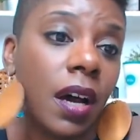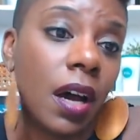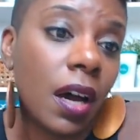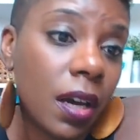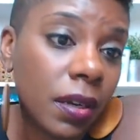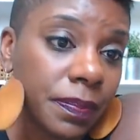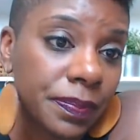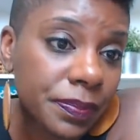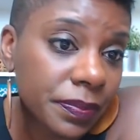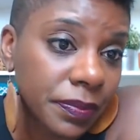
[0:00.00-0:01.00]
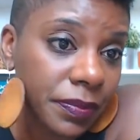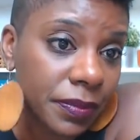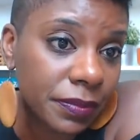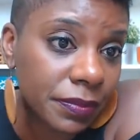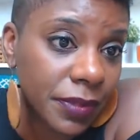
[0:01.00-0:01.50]

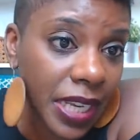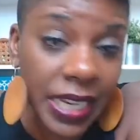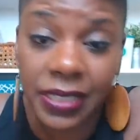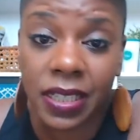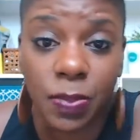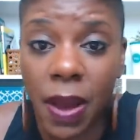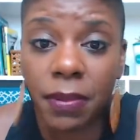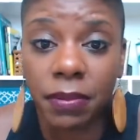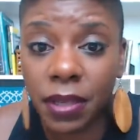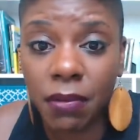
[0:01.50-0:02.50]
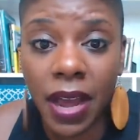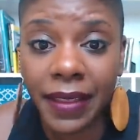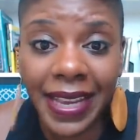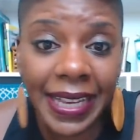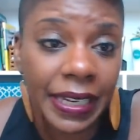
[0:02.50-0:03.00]
hence, that's probably why
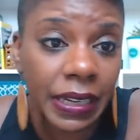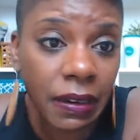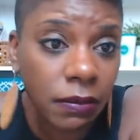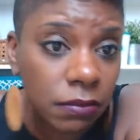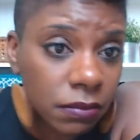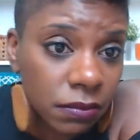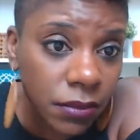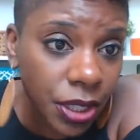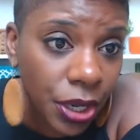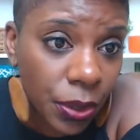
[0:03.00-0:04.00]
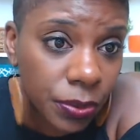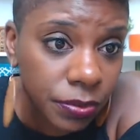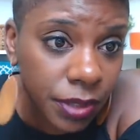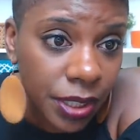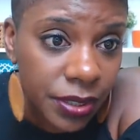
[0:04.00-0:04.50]
they end up, you know,
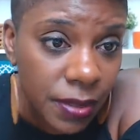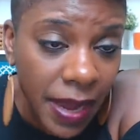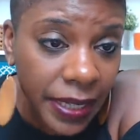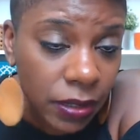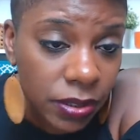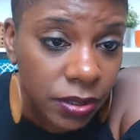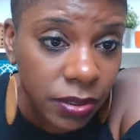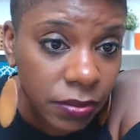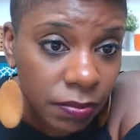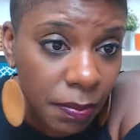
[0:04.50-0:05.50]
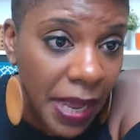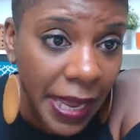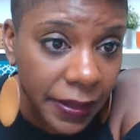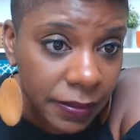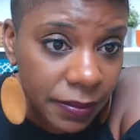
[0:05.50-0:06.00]
in somebody else's
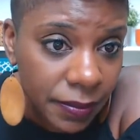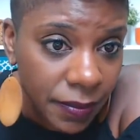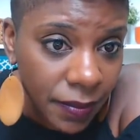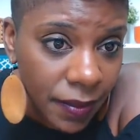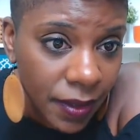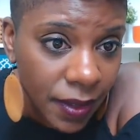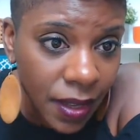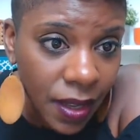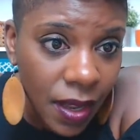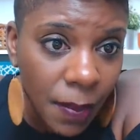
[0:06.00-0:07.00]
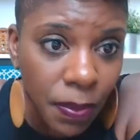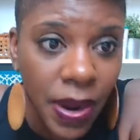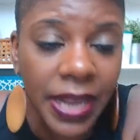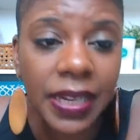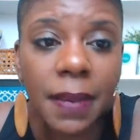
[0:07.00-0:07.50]
bed.
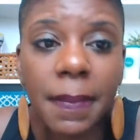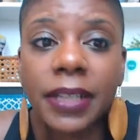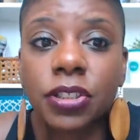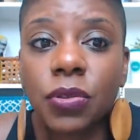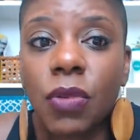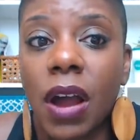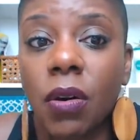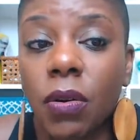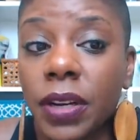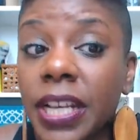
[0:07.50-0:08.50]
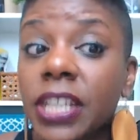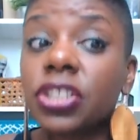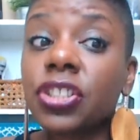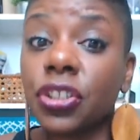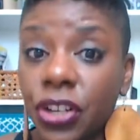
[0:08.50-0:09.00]
Pregnant makes you wild horny. It
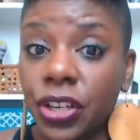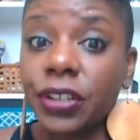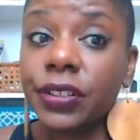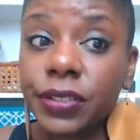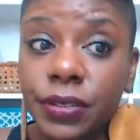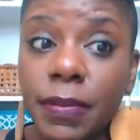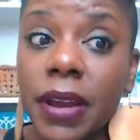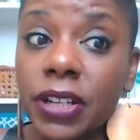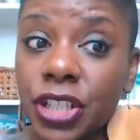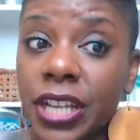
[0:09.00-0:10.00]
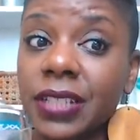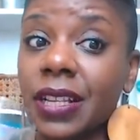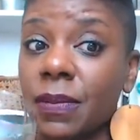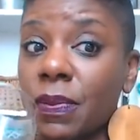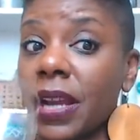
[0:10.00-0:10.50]
sure does. Mary Jane
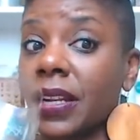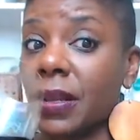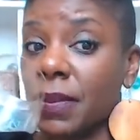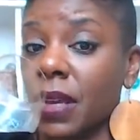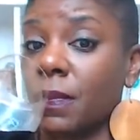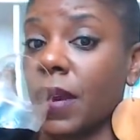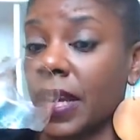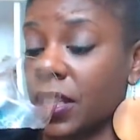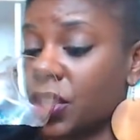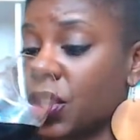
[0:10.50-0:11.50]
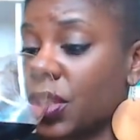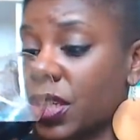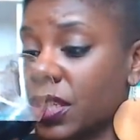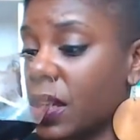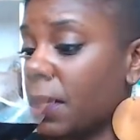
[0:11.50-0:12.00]
said, pregnant, being pregnant, it sure
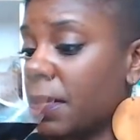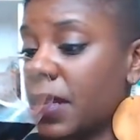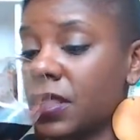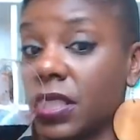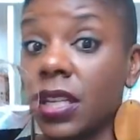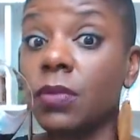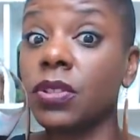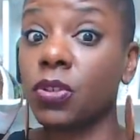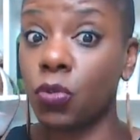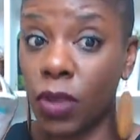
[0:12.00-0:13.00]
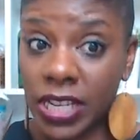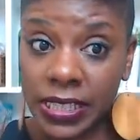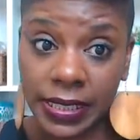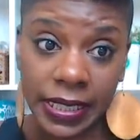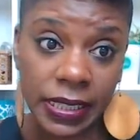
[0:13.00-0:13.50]
does. I remember that shit. It was
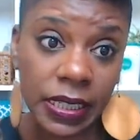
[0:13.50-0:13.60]
crazy.